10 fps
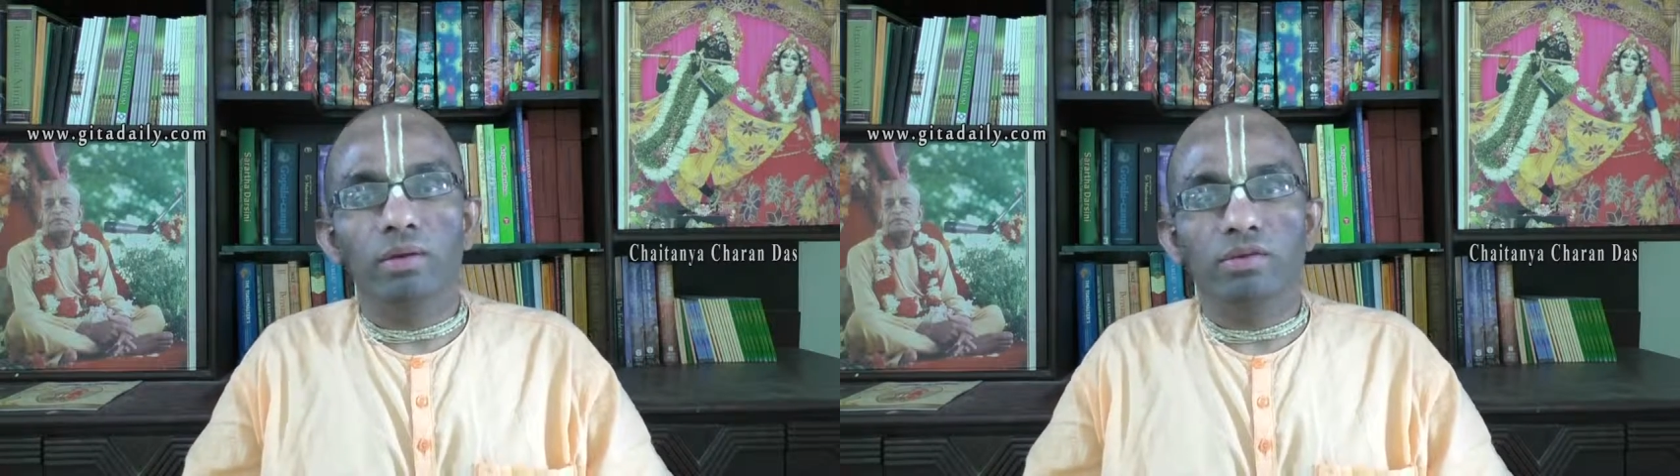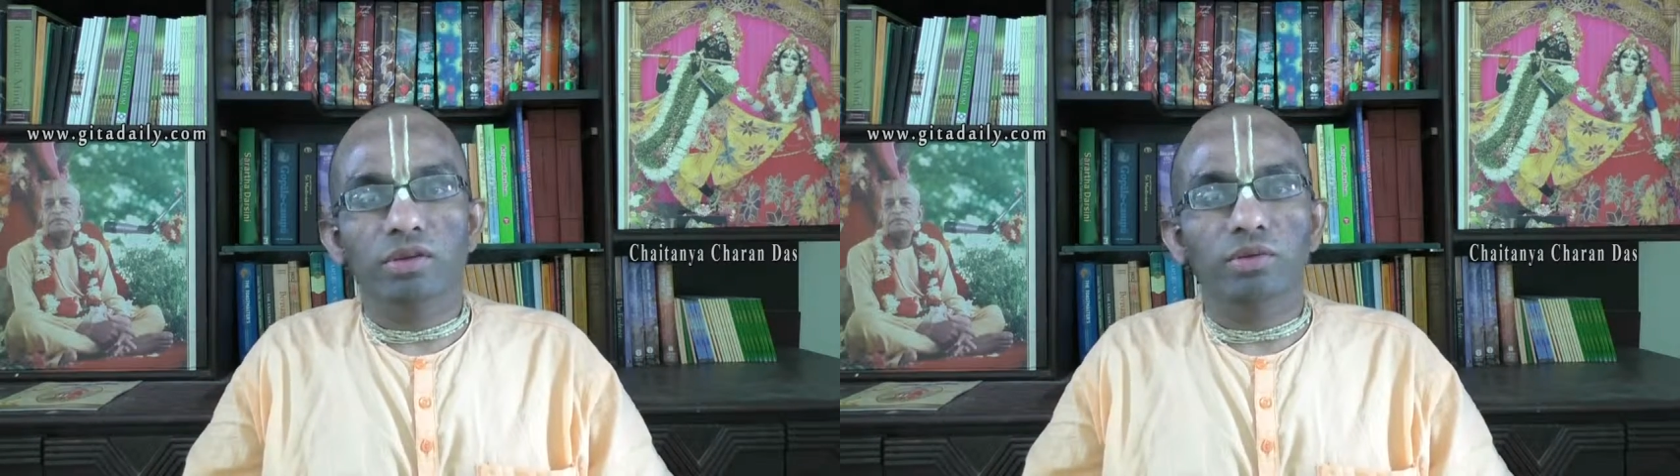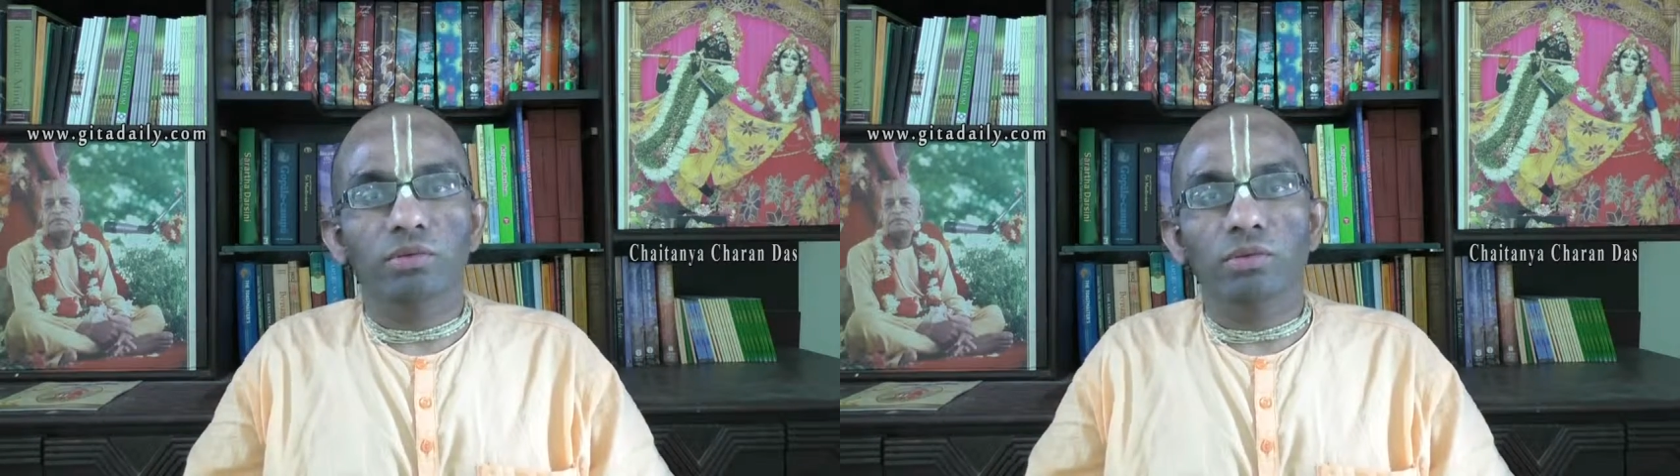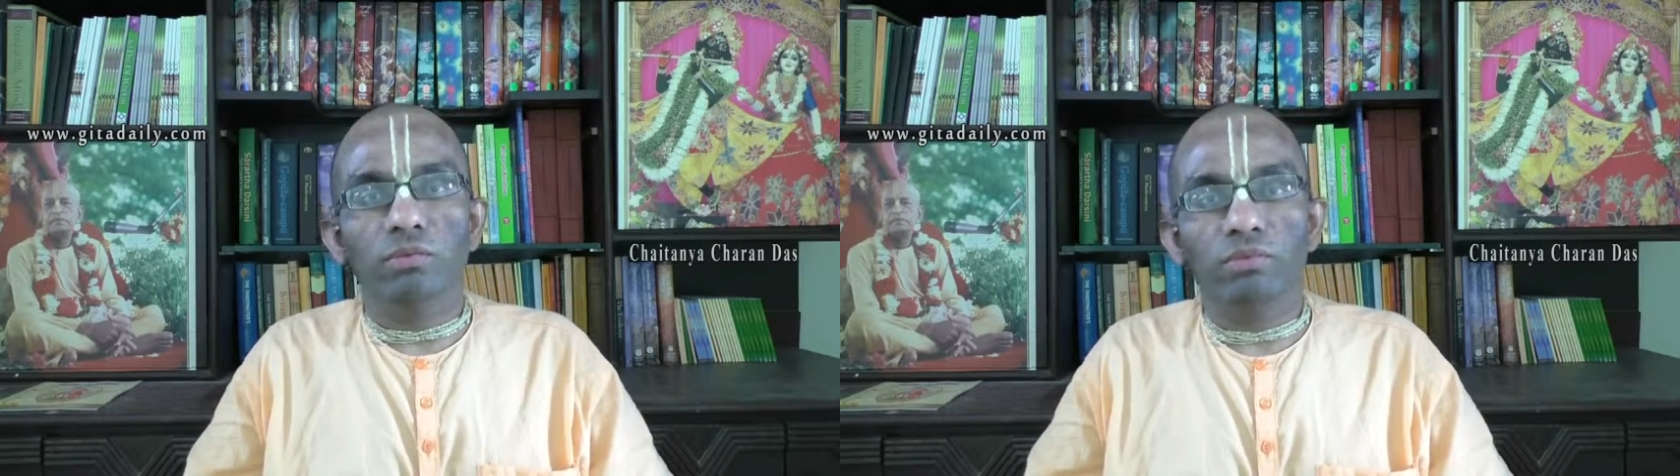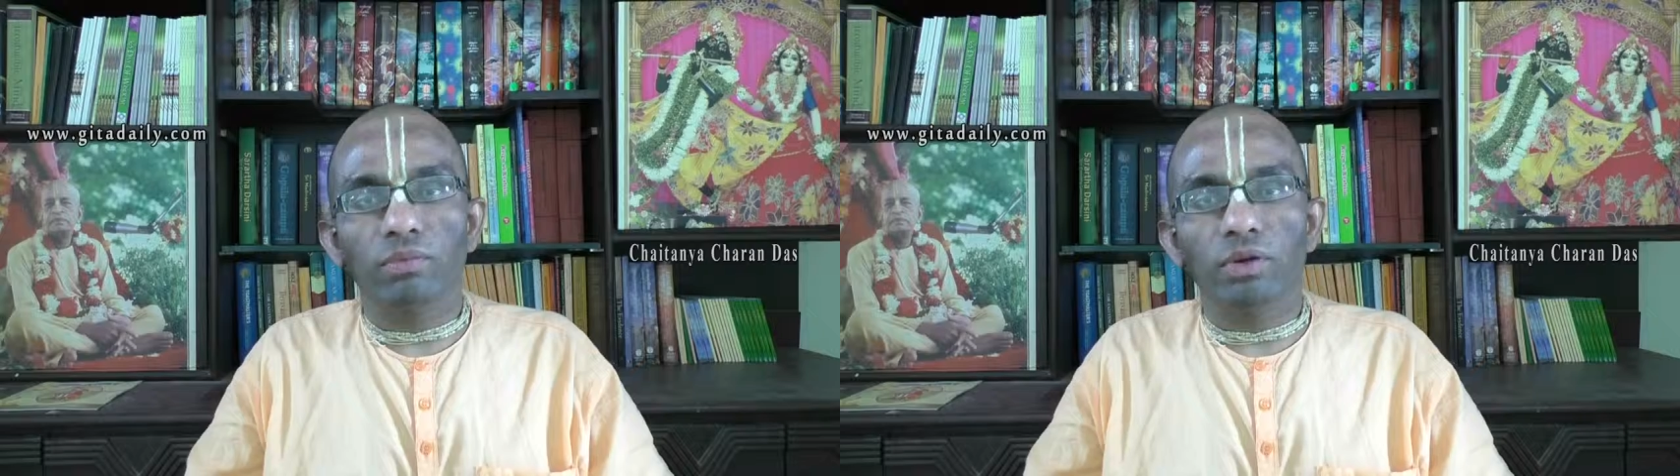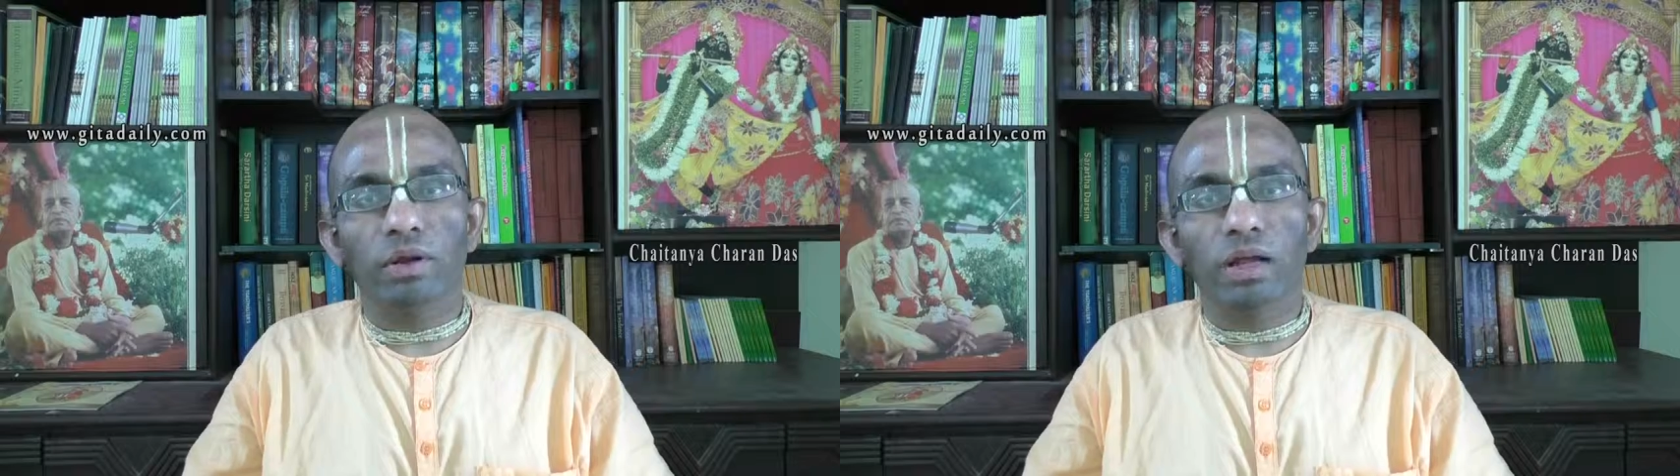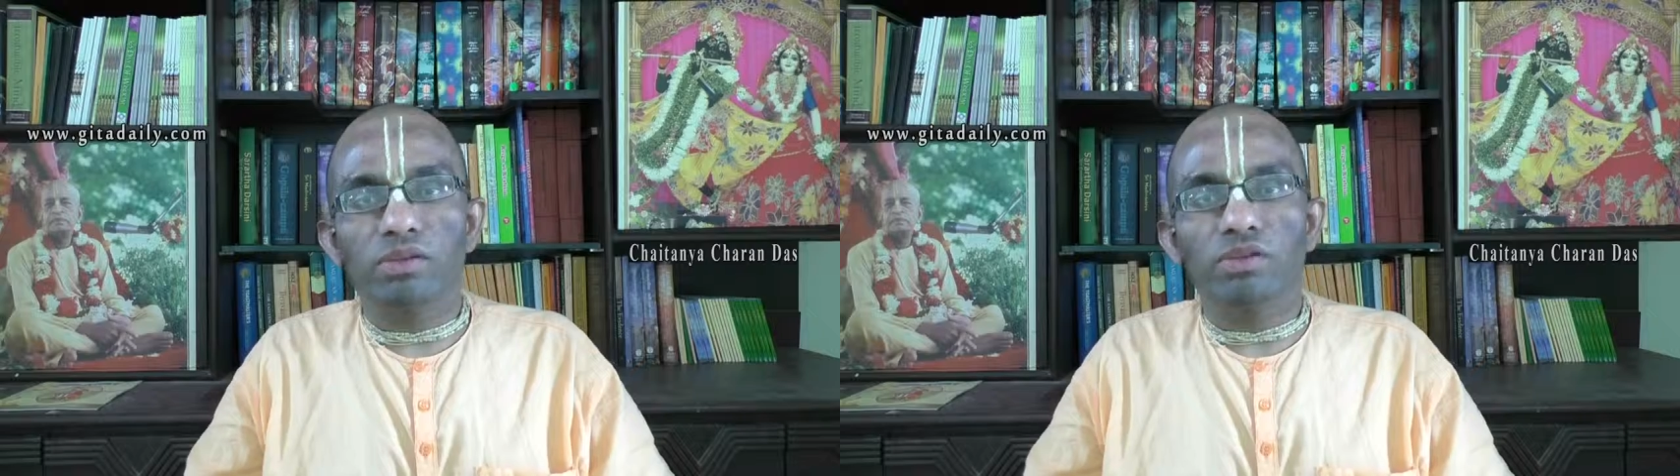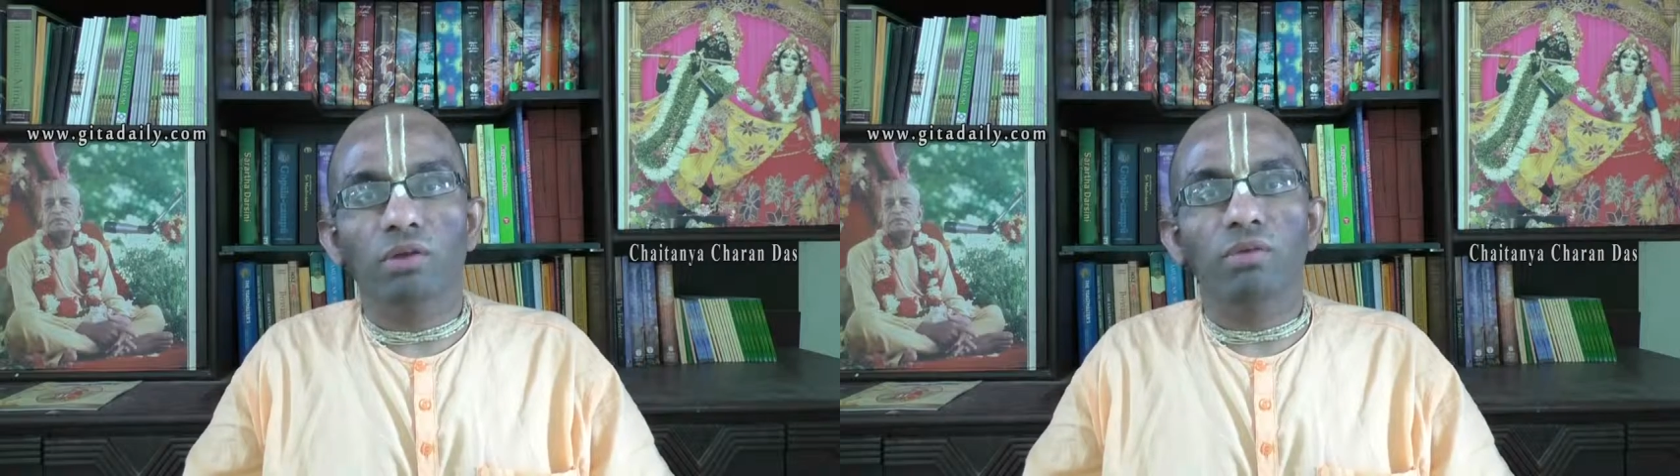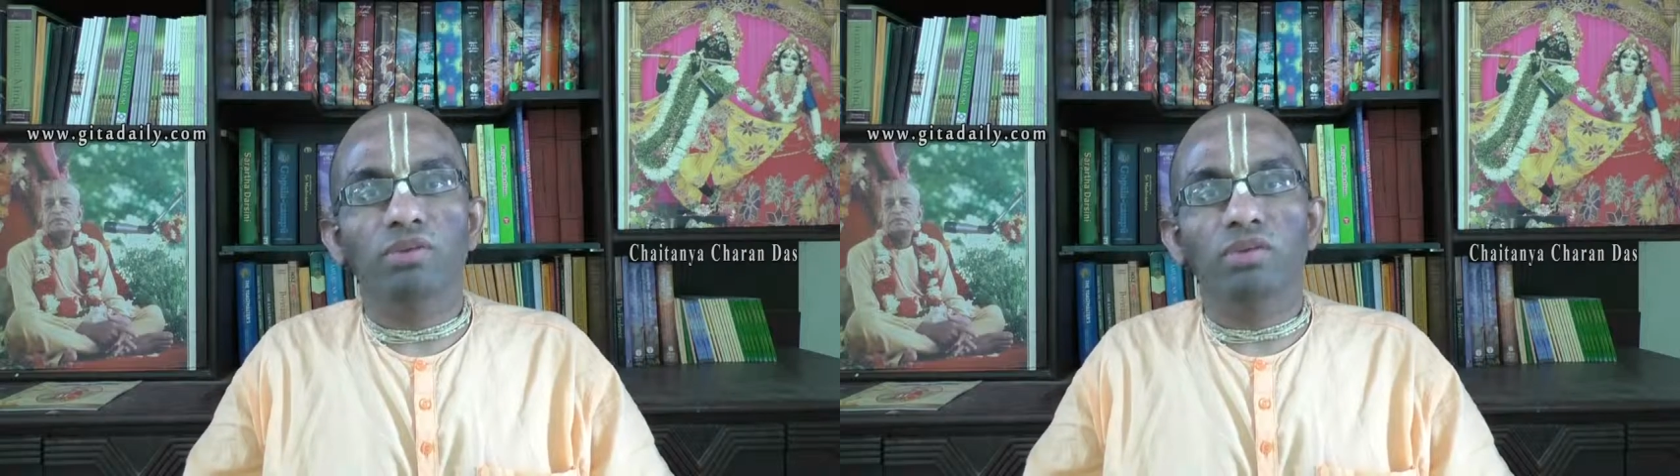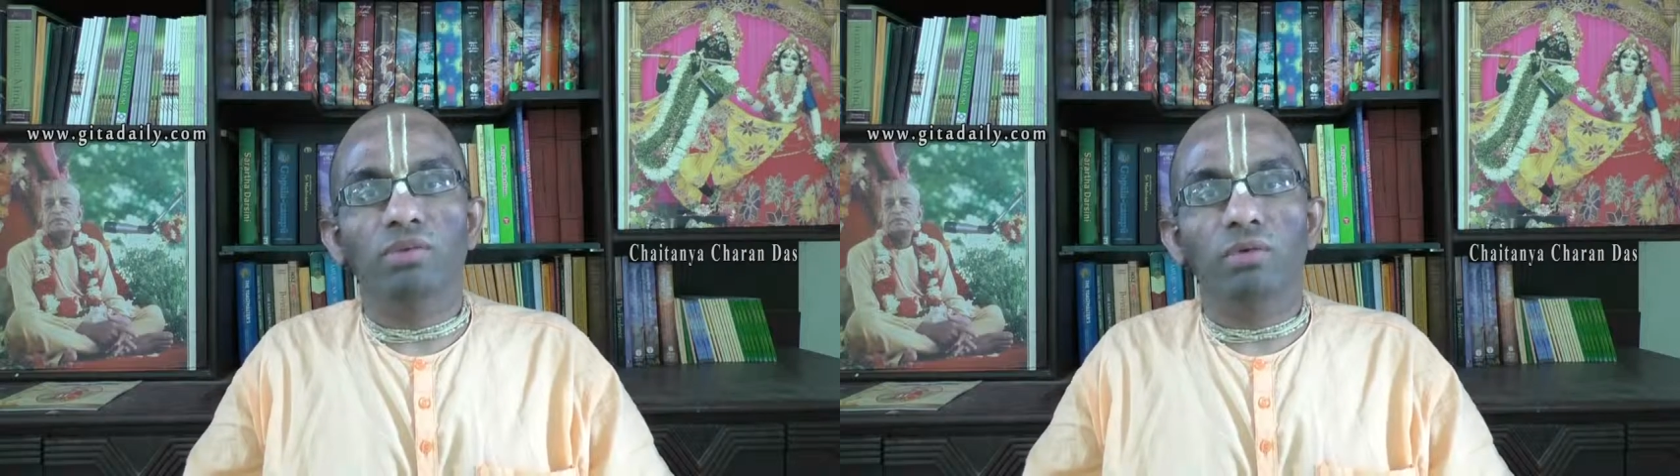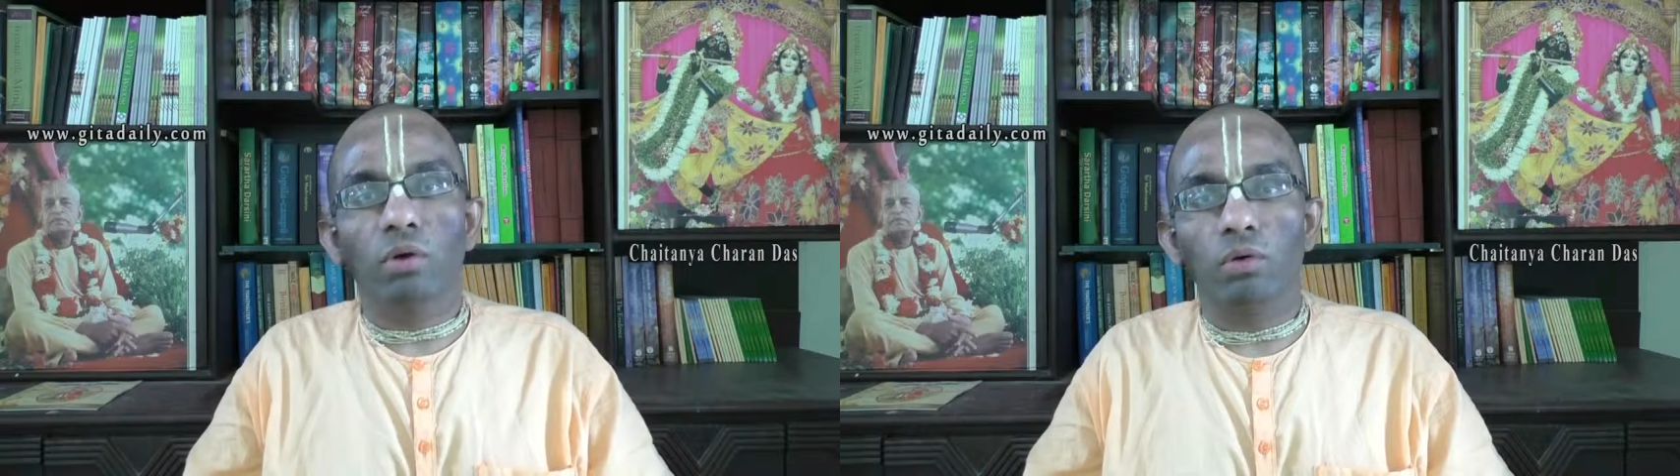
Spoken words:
schedule, in a culture which is